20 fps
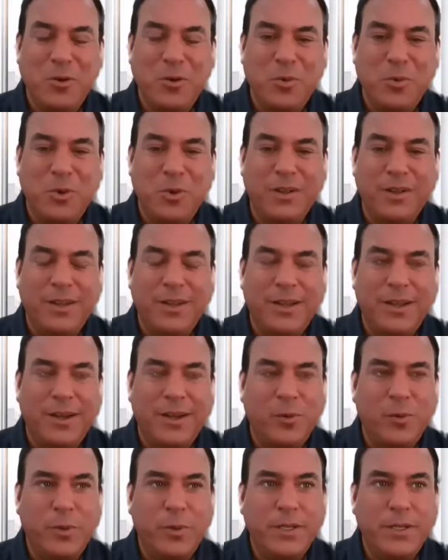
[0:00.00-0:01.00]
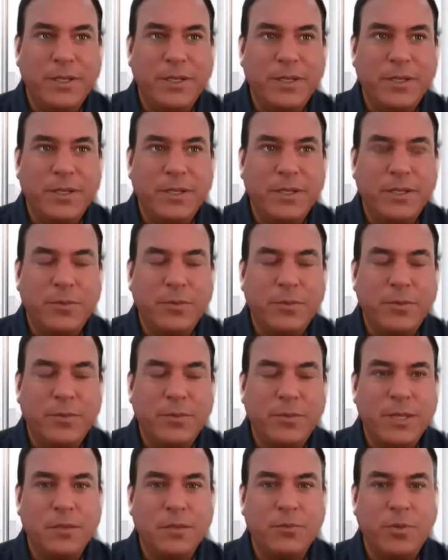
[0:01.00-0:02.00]
Well, we've seen
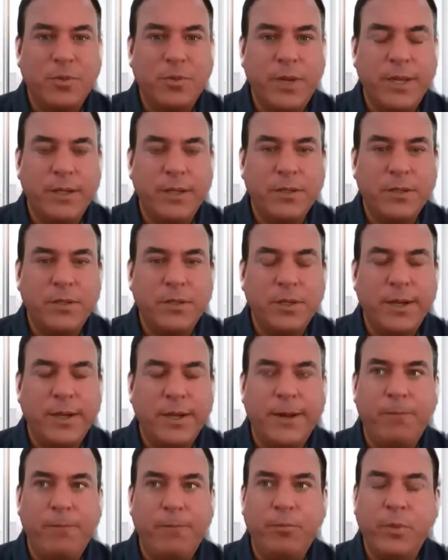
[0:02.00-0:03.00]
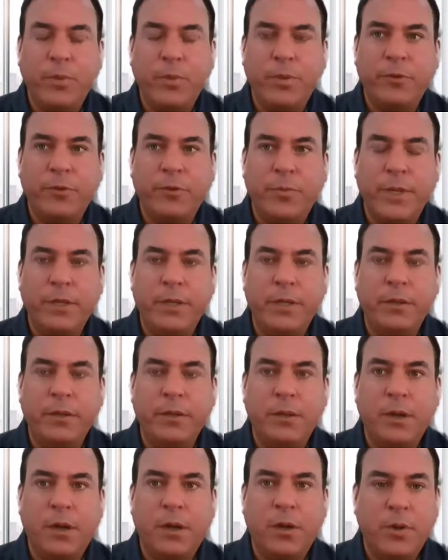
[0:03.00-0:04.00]
some trends. There's been,
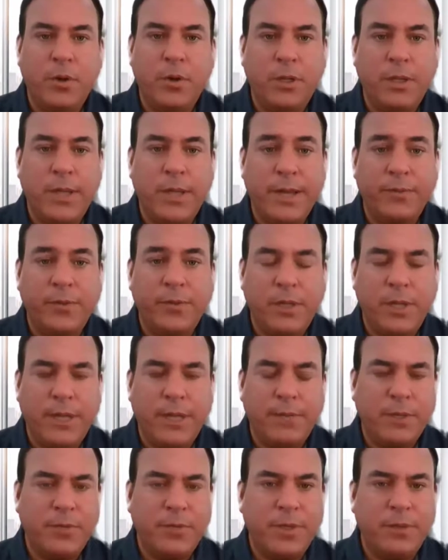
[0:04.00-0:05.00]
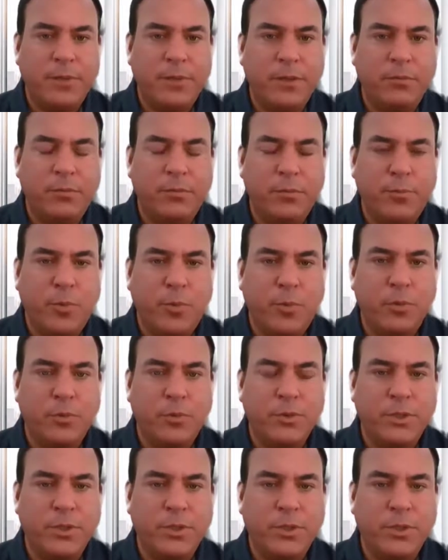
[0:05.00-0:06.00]
although a lot of claims, I think the report
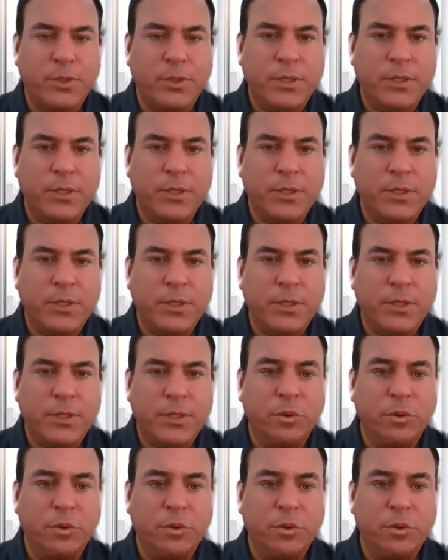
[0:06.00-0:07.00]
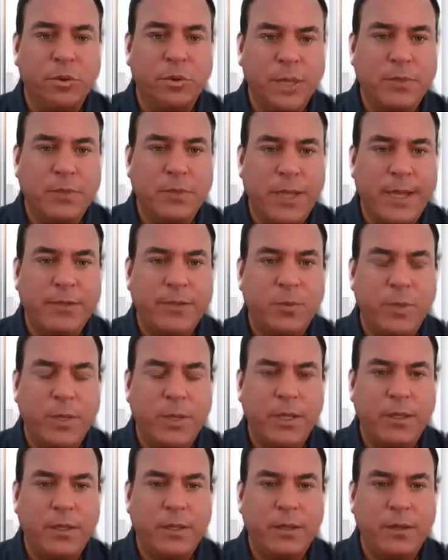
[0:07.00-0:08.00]
was just a number of claims last
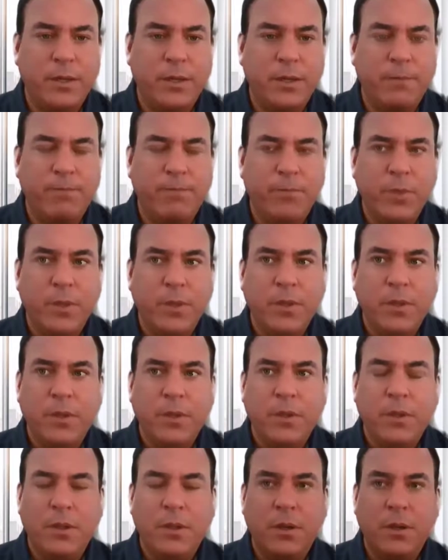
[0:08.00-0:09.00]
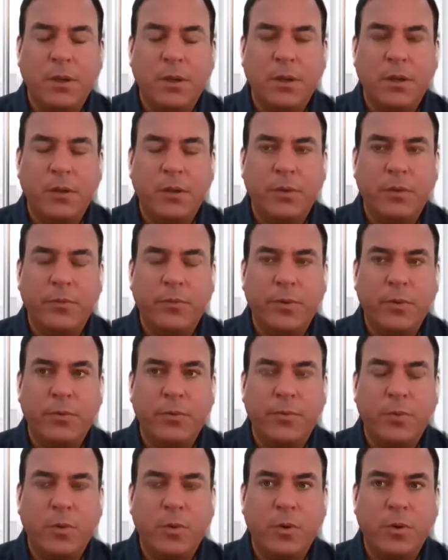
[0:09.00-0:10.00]
week for
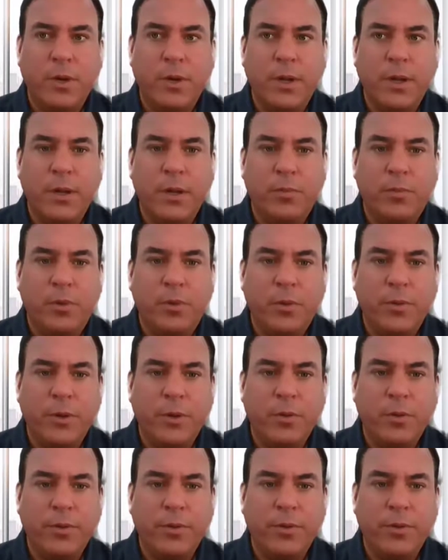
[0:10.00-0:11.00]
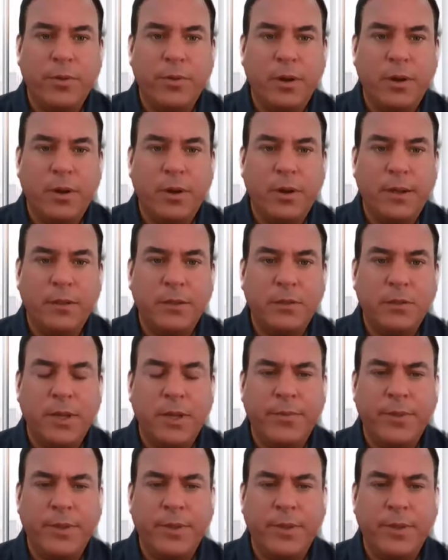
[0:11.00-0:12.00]
unemployment in North Carolina.
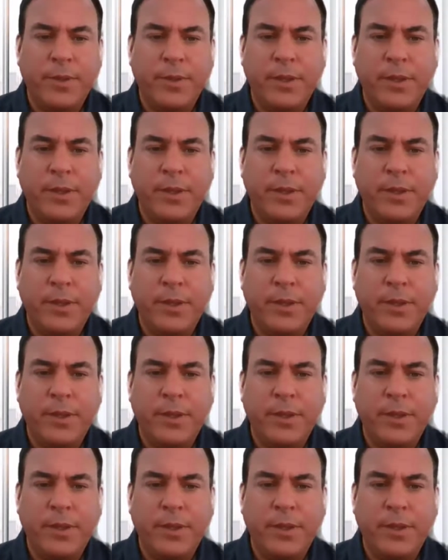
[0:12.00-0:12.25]
So